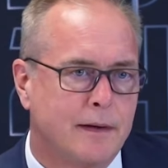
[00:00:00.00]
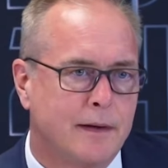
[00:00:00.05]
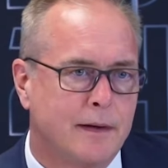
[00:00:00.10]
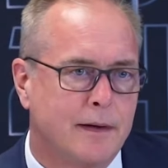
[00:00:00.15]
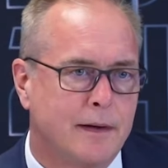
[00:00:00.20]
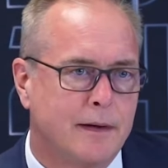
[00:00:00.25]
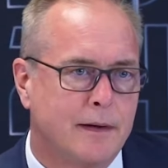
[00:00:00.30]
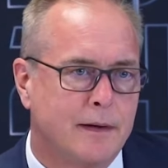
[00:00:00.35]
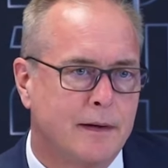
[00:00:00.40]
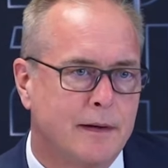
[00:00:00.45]

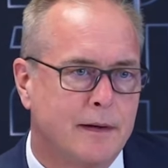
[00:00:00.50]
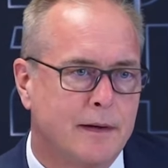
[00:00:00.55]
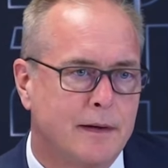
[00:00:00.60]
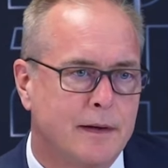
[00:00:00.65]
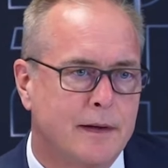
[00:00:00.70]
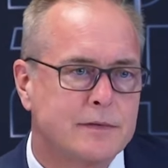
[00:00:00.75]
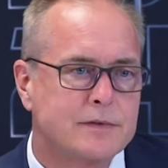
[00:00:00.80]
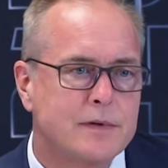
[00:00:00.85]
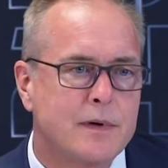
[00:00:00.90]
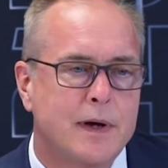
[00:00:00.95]
Yeah,
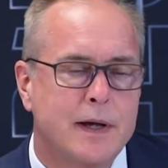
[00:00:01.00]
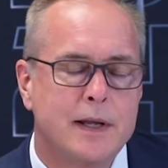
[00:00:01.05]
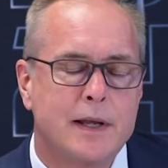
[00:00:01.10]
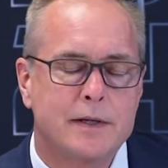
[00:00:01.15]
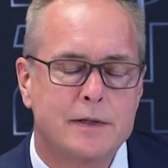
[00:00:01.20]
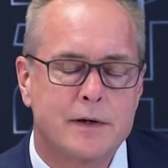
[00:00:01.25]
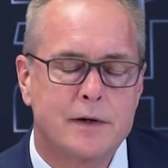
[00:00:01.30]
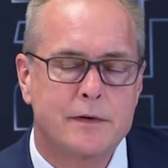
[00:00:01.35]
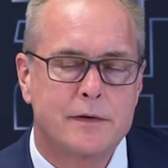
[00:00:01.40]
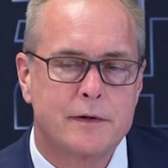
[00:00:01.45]
so I
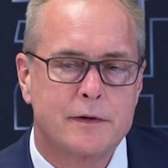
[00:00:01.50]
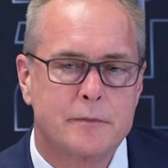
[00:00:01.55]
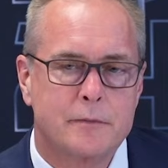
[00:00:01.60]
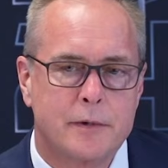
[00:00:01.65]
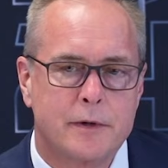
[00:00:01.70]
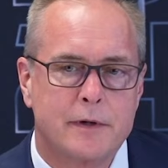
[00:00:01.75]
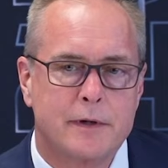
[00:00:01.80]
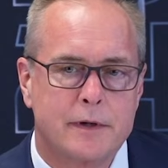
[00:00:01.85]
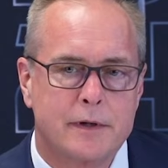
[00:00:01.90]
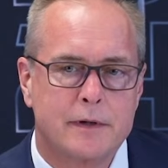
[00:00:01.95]
liked our third
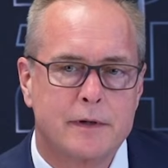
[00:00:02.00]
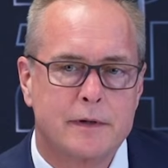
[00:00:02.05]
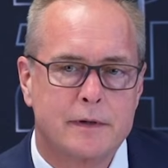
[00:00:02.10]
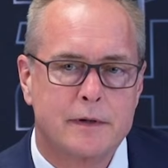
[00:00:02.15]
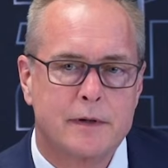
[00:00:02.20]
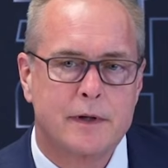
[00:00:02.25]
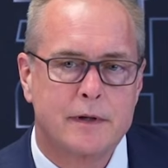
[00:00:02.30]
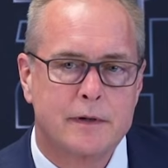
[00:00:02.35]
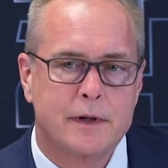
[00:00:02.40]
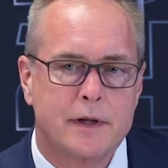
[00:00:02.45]
period.
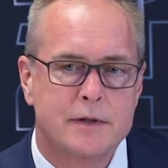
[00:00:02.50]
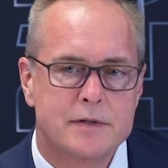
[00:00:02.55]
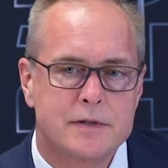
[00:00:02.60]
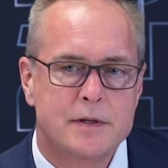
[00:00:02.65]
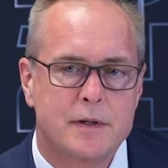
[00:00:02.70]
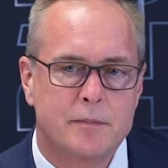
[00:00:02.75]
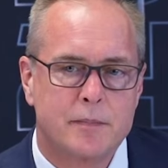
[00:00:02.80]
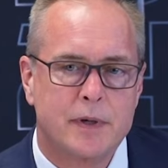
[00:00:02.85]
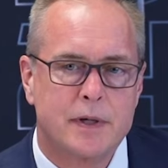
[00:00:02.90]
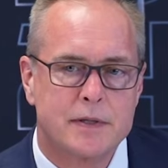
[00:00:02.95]

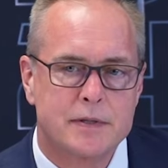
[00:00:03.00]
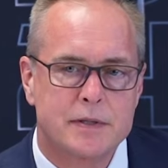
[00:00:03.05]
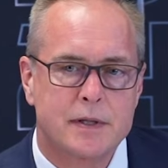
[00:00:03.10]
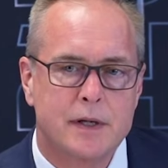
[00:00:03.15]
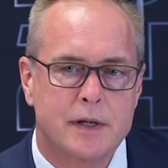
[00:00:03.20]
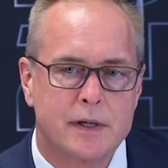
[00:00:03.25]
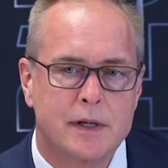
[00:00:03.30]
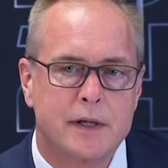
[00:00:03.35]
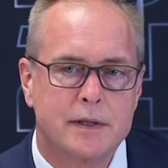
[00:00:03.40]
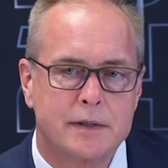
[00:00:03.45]
That's the piece,
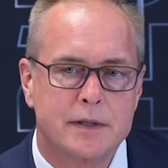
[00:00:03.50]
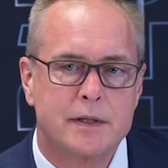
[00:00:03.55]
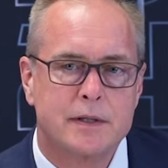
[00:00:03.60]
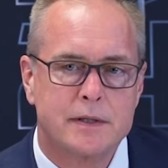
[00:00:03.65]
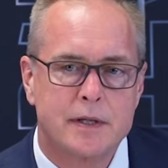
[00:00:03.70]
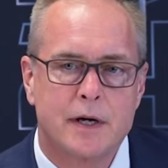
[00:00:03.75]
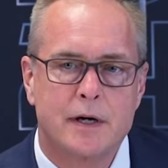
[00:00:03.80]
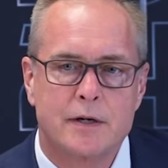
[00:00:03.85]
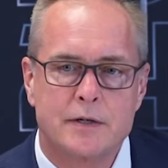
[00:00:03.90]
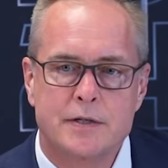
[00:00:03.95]
and I liked the
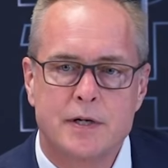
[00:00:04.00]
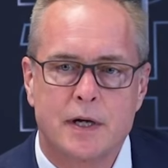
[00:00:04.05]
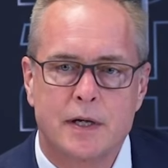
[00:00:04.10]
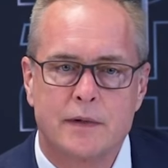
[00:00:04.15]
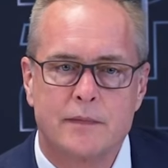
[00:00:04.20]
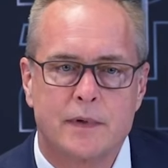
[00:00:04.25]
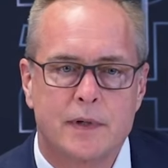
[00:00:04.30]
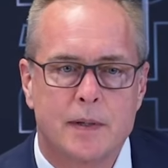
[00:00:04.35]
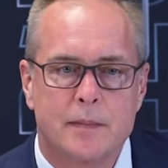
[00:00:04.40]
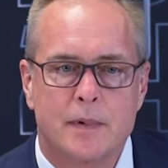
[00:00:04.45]
entire
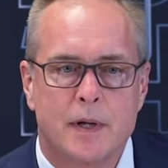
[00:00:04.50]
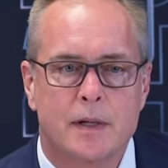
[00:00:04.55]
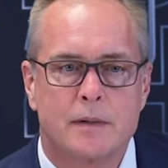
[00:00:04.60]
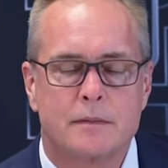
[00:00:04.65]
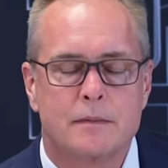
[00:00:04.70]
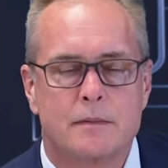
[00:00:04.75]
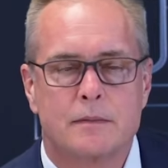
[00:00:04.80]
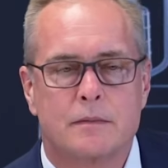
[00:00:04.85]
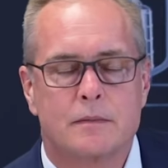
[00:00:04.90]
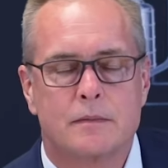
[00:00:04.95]
chunk of it. I'm
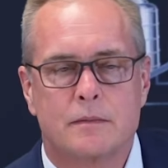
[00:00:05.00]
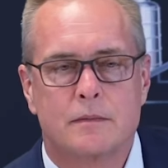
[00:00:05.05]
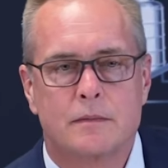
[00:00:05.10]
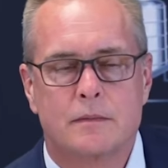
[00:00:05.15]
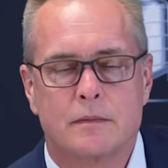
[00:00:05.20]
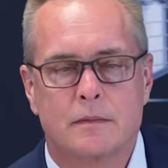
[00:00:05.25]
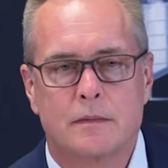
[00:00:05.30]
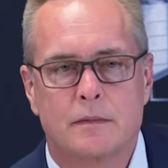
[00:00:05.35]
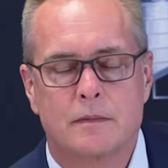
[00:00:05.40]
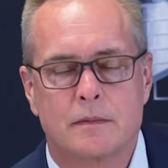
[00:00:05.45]
not
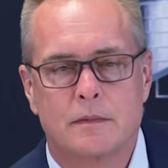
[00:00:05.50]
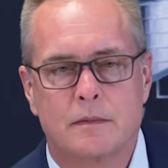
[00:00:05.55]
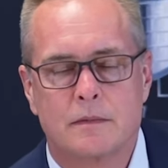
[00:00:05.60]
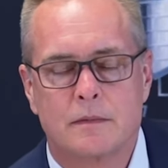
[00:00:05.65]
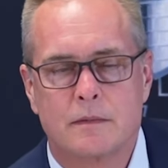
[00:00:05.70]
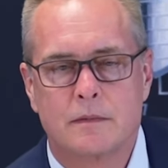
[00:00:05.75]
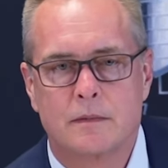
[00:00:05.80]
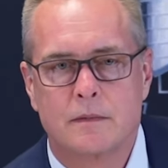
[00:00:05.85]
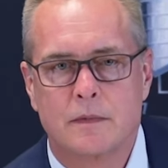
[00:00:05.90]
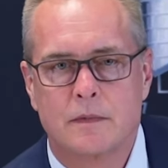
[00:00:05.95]

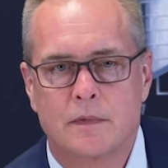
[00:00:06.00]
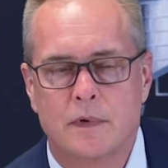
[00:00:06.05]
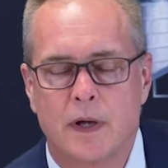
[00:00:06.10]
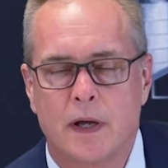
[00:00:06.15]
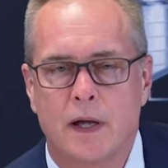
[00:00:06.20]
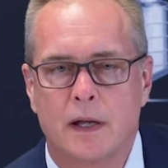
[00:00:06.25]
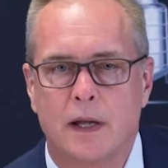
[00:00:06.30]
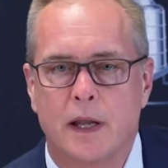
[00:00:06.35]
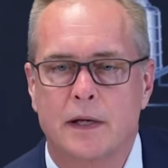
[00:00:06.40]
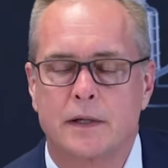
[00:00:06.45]

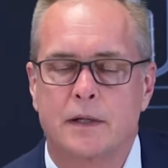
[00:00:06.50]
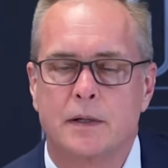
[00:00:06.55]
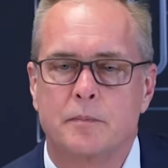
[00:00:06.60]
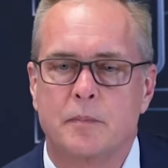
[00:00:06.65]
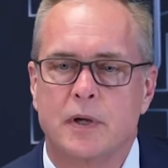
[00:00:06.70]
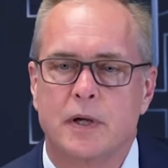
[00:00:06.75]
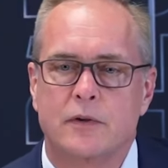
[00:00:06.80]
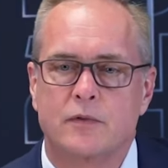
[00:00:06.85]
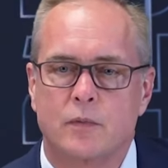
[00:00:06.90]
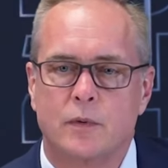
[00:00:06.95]
saying I liked
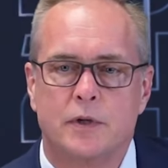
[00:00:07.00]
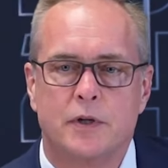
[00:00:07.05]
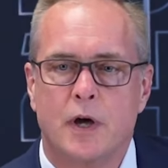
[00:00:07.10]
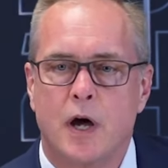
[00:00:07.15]
it because we